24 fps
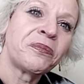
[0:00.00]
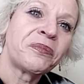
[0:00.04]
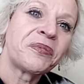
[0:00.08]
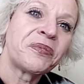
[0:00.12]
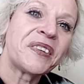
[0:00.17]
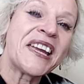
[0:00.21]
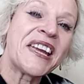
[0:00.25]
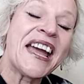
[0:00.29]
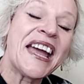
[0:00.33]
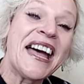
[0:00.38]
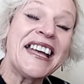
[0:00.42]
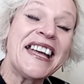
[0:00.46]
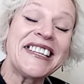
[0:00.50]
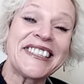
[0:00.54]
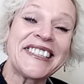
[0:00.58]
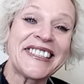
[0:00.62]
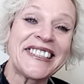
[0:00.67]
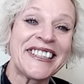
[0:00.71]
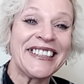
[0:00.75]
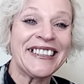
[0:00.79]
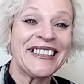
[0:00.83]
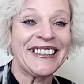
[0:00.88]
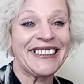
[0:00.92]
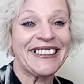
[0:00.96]

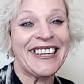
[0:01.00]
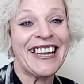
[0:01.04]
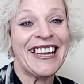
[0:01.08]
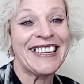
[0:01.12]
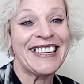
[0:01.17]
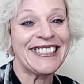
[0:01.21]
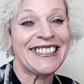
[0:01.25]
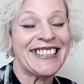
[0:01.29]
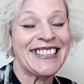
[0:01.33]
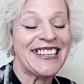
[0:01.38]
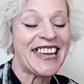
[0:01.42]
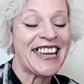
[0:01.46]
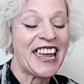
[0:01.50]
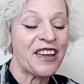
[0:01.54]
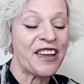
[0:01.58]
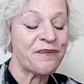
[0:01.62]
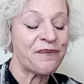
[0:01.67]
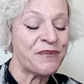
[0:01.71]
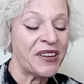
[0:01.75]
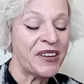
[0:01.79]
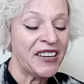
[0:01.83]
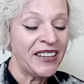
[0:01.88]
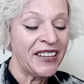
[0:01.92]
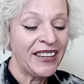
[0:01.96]
Yes. He
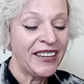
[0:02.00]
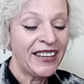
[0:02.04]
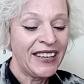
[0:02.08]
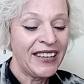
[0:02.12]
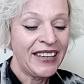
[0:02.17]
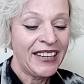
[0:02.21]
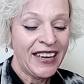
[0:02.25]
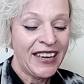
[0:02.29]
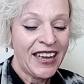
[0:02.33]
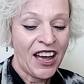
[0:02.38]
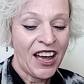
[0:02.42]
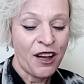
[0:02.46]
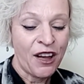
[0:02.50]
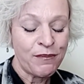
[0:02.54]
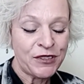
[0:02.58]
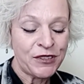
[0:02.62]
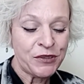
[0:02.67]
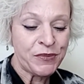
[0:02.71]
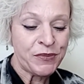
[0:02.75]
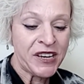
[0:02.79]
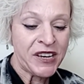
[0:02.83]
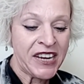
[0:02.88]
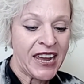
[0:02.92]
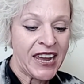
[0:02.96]
came up to
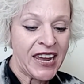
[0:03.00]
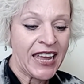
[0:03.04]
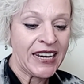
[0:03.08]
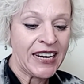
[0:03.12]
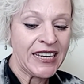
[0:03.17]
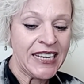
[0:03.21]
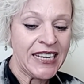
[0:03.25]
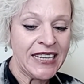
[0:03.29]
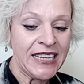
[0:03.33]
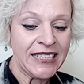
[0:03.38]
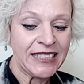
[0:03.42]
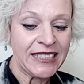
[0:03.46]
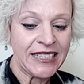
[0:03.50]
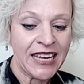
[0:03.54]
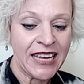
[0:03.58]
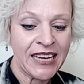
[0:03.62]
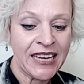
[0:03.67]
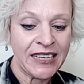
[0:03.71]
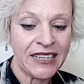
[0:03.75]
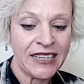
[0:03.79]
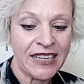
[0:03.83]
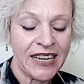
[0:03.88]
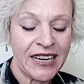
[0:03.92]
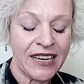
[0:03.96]
me and he
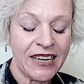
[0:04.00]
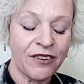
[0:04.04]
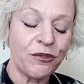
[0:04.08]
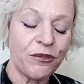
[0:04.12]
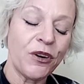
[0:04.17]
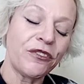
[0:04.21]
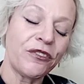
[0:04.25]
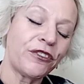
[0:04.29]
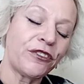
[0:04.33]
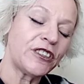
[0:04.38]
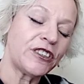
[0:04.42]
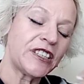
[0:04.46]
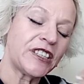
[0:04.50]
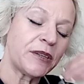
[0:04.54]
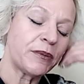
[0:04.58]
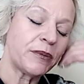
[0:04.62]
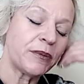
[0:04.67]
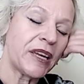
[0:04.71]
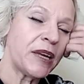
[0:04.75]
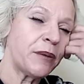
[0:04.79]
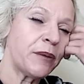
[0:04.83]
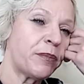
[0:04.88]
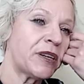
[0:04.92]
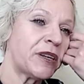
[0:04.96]
said, well, first
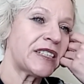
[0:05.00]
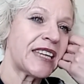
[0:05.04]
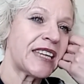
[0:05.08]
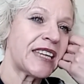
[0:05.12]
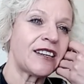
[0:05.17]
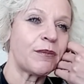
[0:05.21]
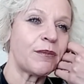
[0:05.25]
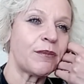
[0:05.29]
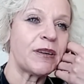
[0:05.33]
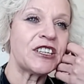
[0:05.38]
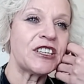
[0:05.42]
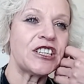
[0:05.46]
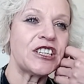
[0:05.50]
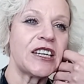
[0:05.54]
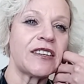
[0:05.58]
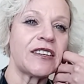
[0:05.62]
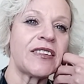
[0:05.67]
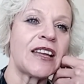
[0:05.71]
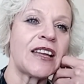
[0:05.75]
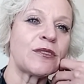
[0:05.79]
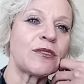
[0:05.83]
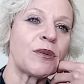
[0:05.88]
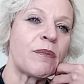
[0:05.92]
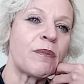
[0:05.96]
he put his on my cheek, and
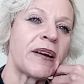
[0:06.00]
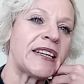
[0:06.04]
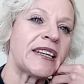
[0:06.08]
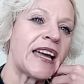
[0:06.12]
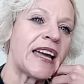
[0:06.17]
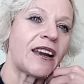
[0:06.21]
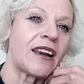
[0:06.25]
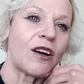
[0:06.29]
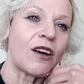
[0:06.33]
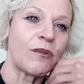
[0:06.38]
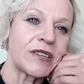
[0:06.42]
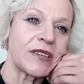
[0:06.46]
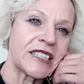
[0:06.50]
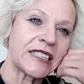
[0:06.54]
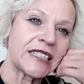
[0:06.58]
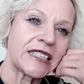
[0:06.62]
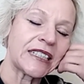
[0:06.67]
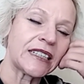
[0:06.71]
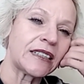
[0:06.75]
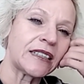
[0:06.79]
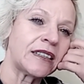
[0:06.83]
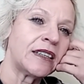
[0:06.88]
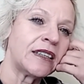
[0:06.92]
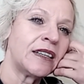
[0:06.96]
that's what my dad always
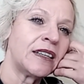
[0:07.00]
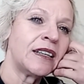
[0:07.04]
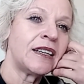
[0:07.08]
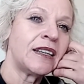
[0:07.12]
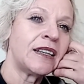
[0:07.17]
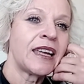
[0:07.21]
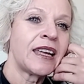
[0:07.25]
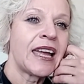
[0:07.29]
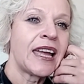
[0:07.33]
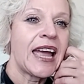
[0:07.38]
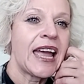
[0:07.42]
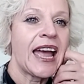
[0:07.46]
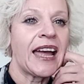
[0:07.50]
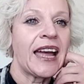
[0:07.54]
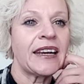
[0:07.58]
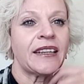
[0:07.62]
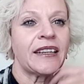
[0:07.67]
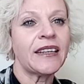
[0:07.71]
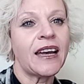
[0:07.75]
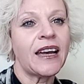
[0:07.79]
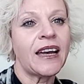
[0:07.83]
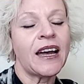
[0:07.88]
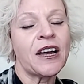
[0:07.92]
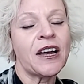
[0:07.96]
did.
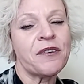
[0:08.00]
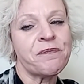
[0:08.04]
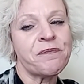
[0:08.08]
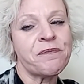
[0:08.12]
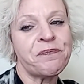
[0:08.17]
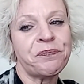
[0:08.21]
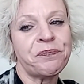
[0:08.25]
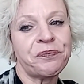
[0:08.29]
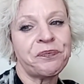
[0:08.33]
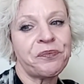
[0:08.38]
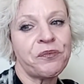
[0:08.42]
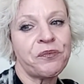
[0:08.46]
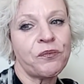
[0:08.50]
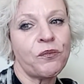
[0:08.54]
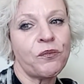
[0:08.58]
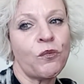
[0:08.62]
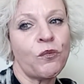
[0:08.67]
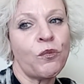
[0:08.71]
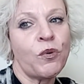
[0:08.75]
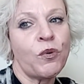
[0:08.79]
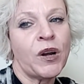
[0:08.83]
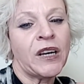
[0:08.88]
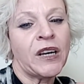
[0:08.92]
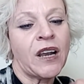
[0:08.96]
And
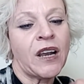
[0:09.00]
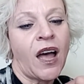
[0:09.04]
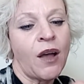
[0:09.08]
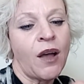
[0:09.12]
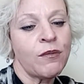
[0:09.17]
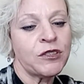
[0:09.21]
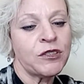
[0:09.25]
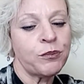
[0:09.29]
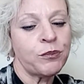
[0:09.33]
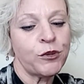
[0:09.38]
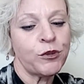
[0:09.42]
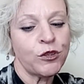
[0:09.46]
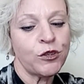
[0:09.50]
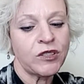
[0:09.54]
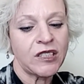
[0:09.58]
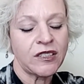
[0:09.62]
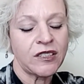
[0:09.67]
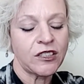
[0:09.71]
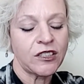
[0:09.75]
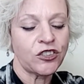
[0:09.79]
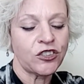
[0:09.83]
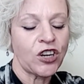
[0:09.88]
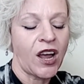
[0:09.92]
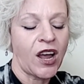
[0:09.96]
when I was just
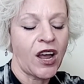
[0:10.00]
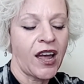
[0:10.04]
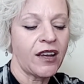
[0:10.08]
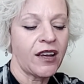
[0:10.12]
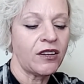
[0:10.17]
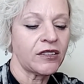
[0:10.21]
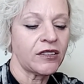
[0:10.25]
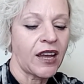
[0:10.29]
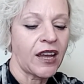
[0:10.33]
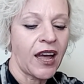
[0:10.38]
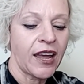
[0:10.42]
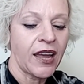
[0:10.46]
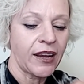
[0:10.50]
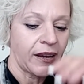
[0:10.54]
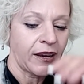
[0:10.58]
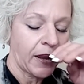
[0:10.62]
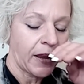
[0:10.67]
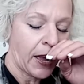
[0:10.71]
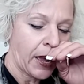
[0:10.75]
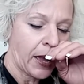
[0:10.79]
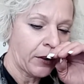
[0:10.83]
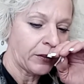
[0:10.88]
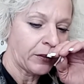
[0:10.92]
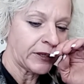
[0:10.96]
a child,
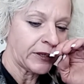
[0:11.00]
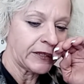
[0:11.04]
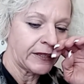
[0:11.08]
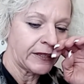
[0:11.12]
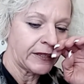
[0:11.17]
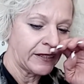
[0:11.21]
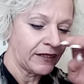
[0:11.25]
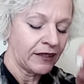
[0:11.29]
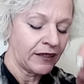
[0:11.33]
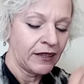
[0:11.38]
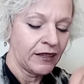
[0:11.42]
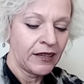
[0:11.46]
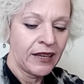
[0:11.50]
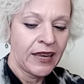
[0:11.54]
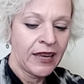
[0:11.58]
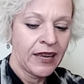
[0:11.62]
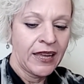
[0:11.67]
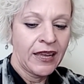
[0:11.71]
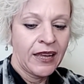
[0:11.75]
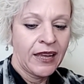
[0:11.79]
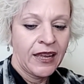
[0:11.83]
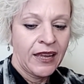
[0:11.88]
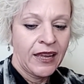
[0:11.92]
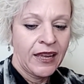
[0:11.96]
I
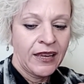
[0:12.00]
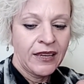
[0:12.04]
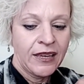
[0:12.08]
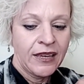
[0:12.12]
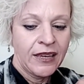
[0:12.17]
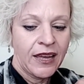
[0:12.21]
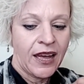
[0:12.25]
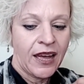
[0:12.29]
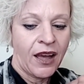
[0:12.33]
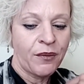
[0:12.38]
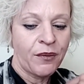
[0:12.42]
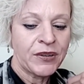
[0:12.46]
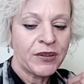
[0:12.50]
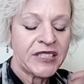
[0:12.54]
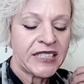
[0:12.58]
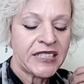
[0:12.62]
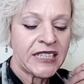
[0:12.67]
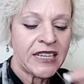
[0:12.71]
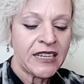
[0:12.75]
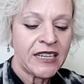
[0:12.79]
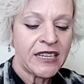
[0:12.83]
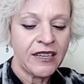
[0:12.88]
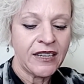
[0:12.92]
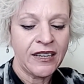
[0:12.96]
would
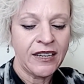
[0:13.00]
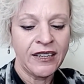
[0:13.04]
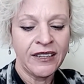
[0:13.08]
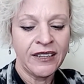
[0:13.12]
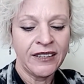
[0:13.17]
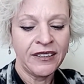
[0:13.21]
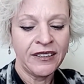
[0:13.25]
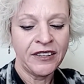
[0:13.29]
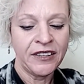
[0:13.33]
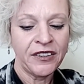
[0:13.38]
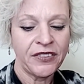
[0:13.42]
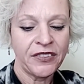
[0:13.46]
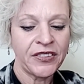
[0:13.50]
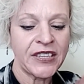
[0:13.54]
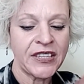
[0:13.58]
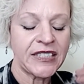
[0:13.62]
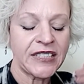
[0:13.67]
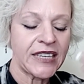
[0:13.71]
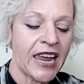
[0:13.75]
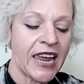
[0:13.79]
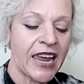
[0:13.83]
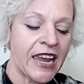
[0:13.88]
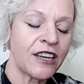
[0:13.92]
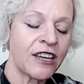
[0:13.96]
see this
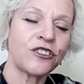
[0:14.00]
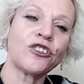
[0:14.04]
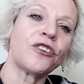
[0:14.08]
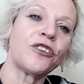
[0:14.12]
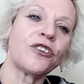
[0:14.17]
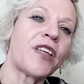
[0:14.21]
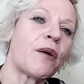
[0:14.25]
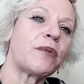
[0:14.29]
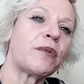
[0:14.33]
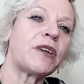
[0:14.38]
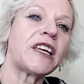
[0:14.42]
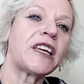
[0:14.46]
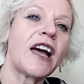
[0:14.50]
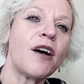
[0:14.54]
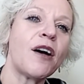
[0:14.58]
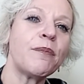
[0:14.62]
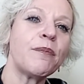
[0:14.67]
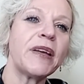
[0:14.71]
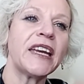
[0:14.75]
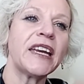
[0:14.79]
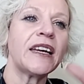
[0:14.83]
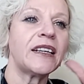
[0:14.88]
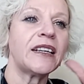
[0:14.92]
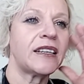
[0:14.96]
angel that would come
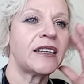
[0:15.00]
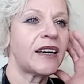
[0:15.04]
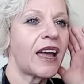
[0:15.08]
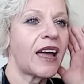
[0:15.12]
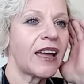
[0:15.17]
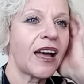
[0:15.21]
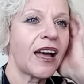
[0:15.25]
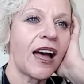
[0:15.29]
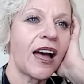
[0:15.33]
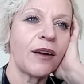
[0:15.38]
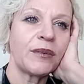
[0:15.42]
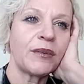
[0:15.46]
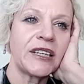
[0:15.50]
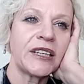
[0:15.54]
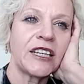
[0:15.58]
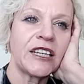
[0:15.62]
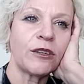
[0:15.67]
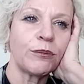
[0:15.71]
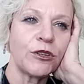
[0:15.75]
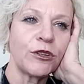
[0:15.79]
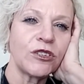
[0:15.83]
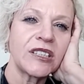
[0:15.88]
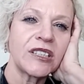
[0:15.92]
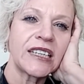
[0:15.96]
in, and I would hear
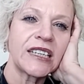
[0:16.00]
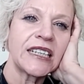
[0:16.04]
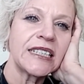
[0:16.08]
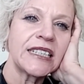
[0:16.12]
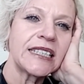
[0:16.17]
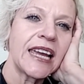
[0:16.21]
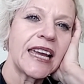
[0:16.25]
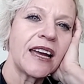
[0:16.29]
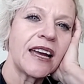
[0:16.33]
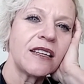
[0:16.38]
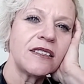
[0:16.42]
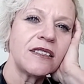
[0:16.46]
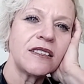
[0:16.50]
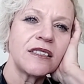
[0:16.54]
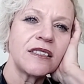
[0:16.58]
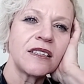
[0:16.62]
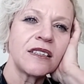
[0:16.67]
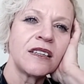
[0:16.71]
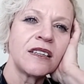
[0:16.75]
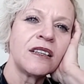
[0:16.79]
music in his hands.